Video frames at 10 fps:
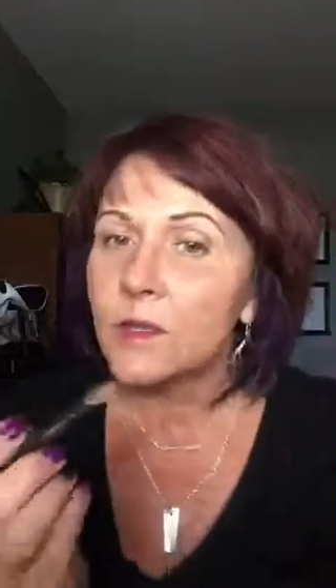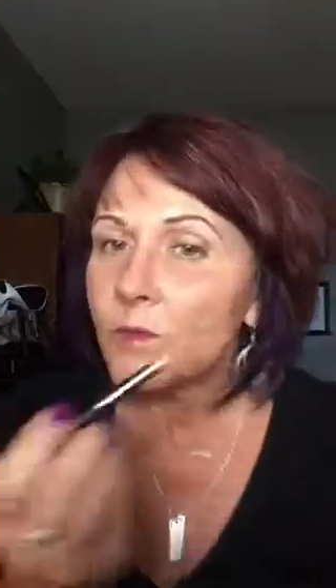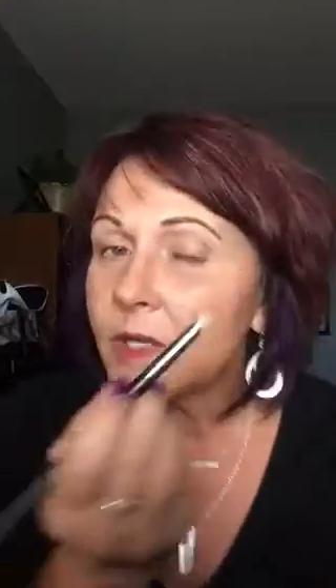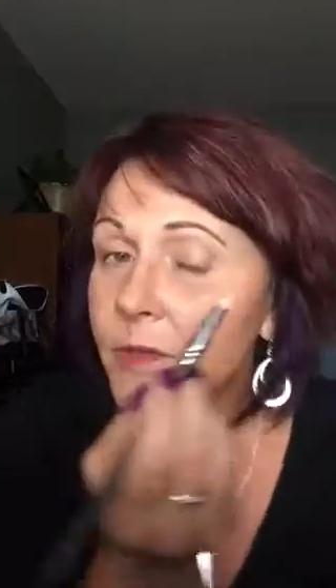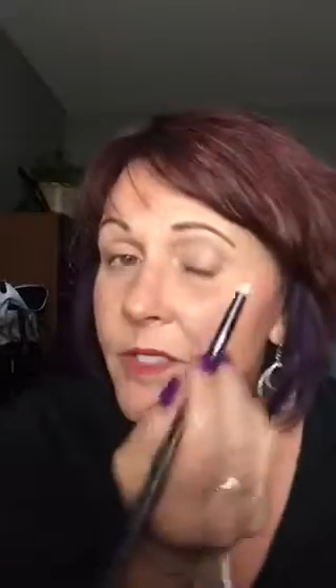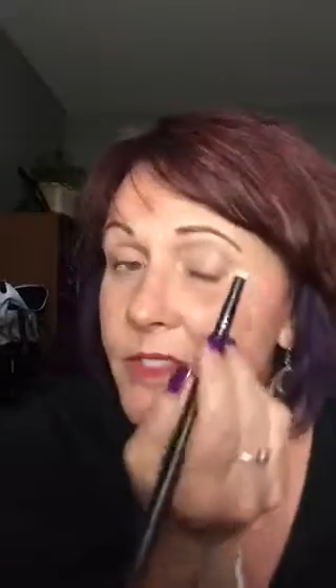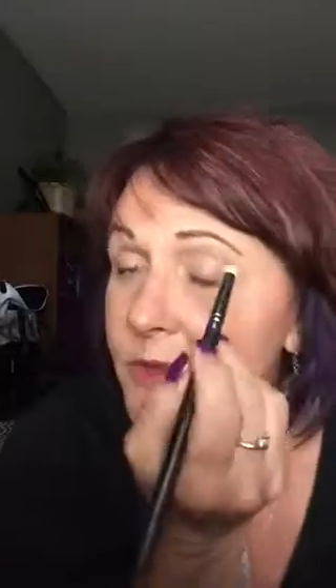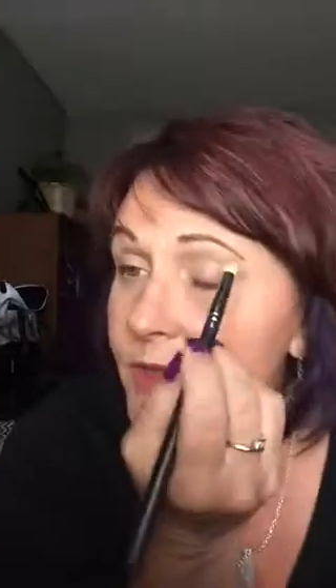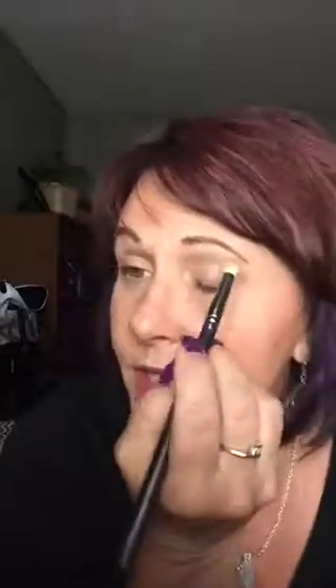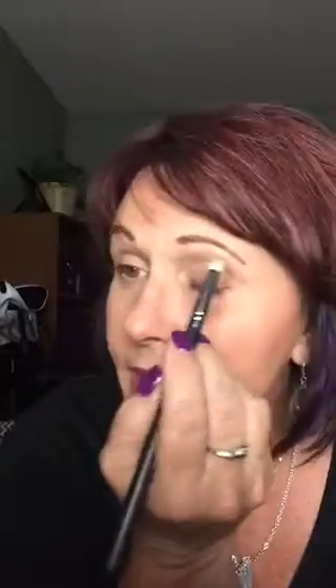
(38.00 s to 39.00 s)
What I'm going to
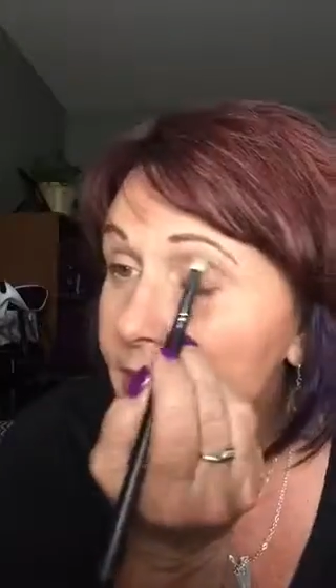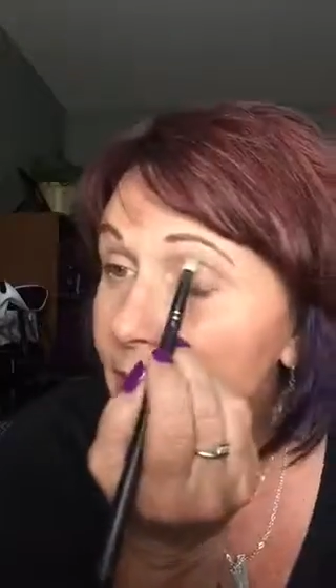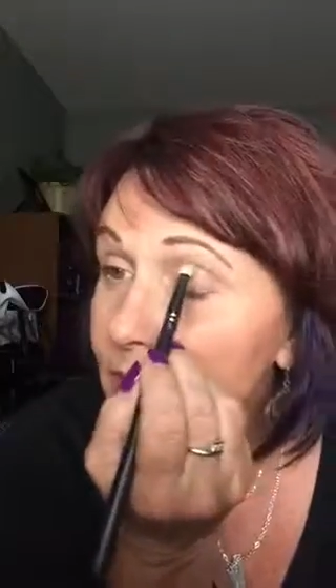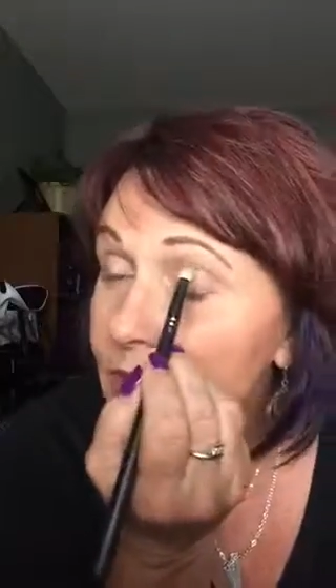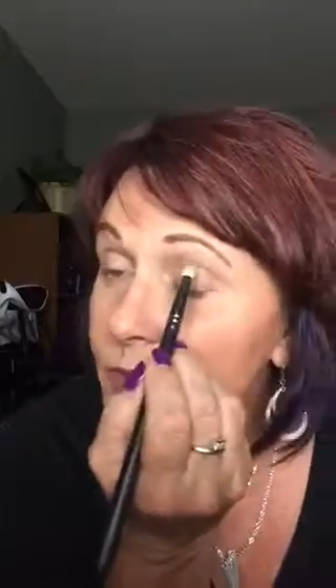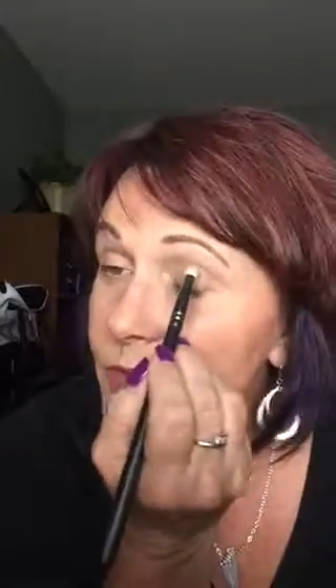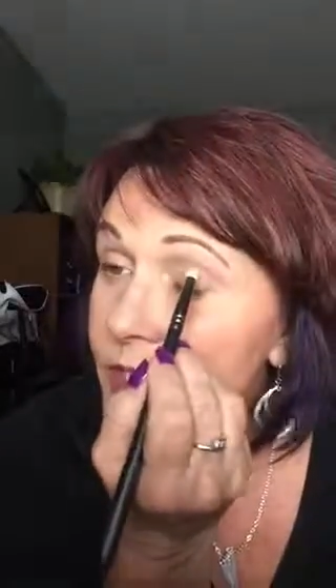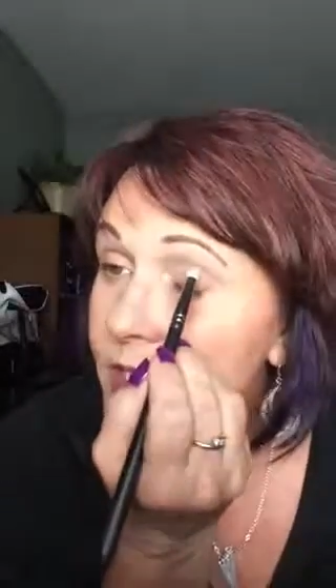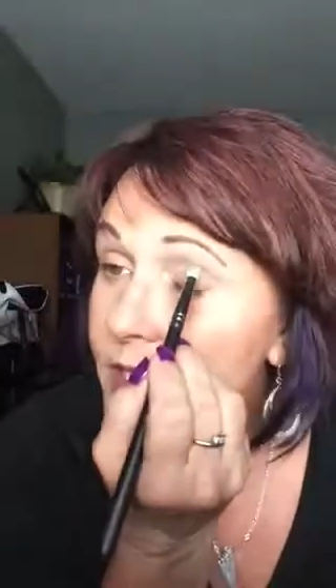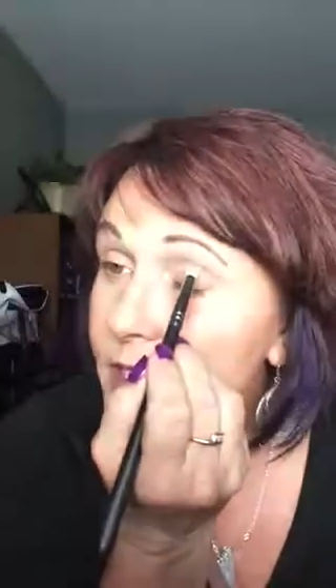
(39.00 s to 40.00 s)
do with that, I'm going to put
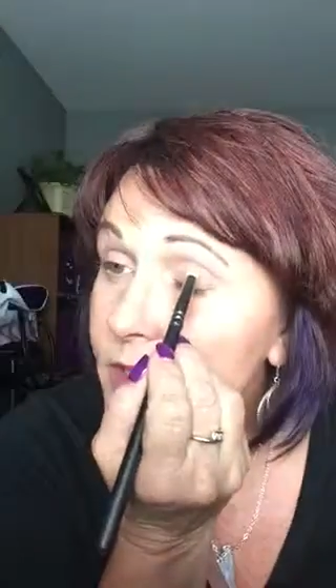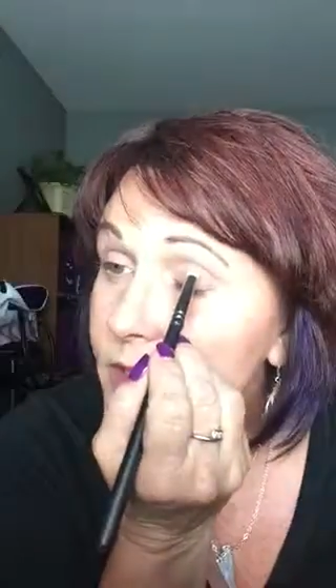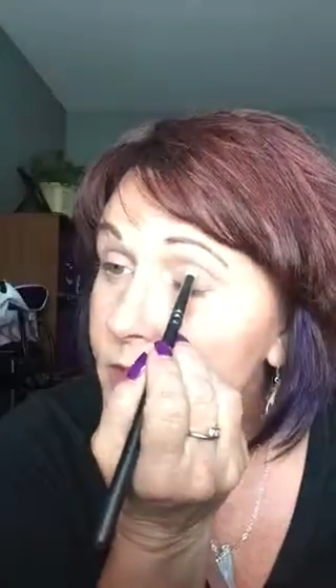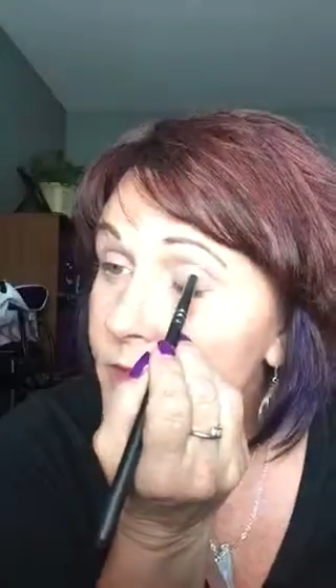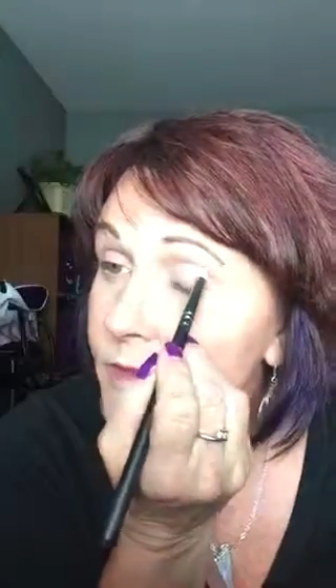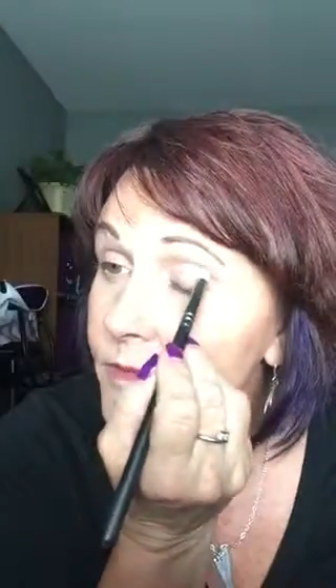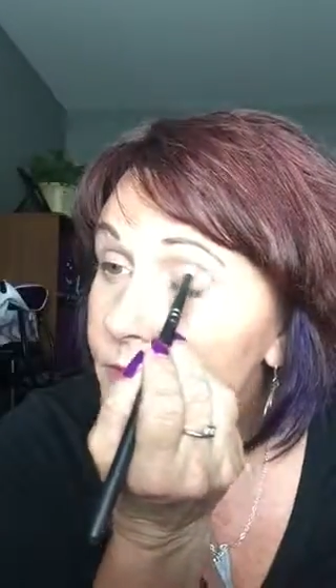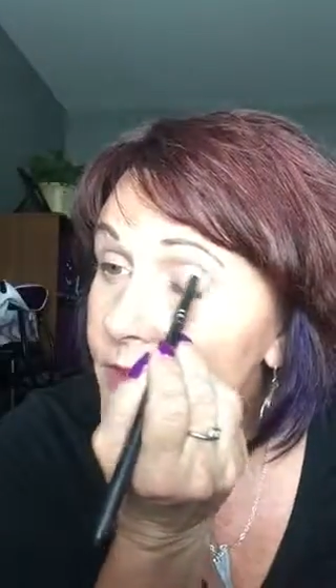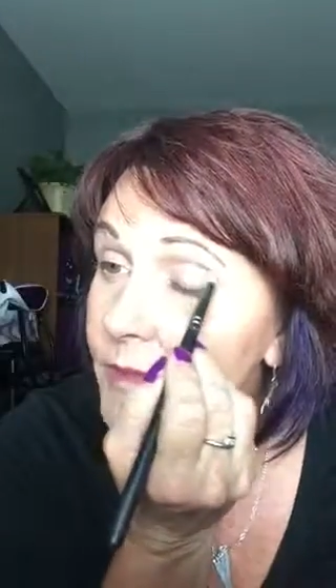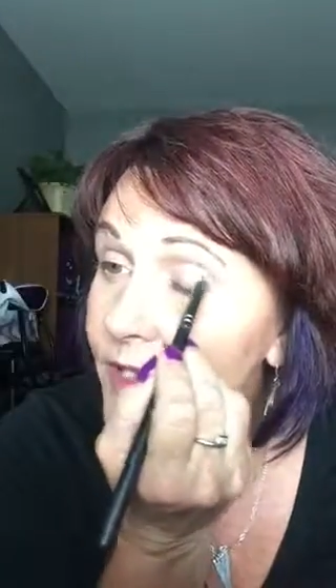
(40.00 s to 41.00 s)
it here
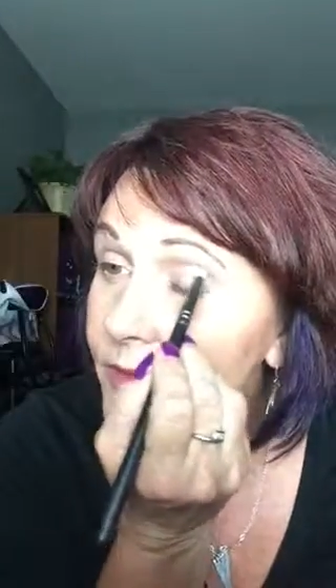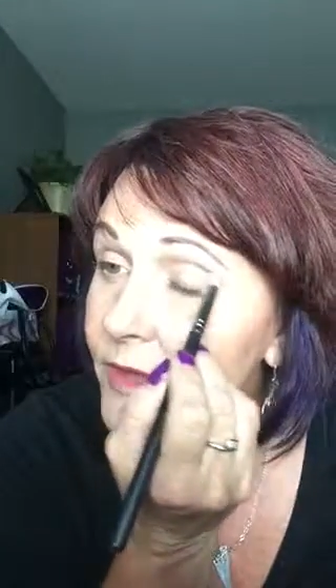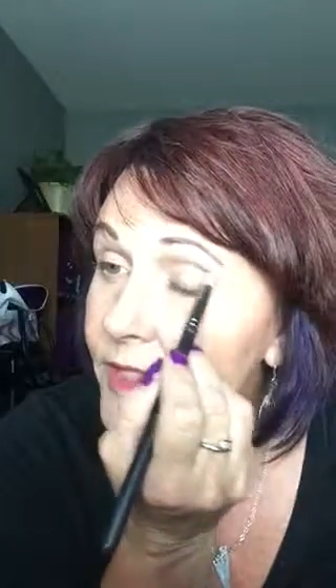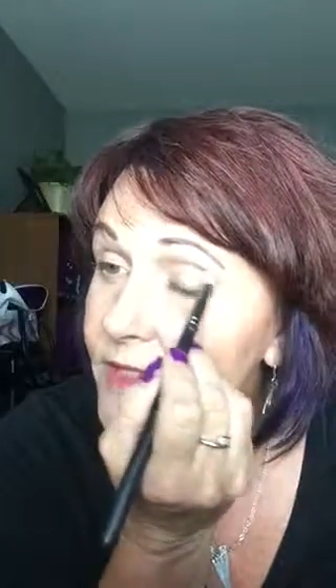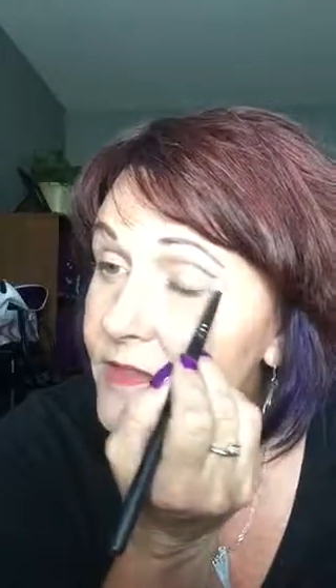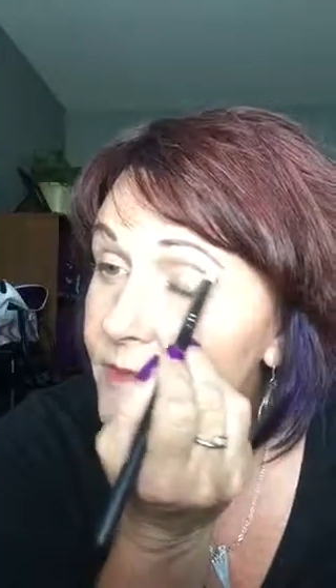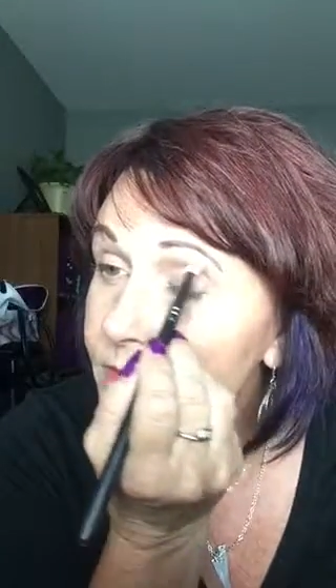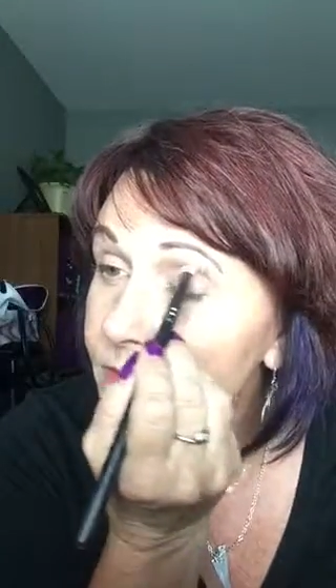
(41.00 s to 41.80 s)
in my crease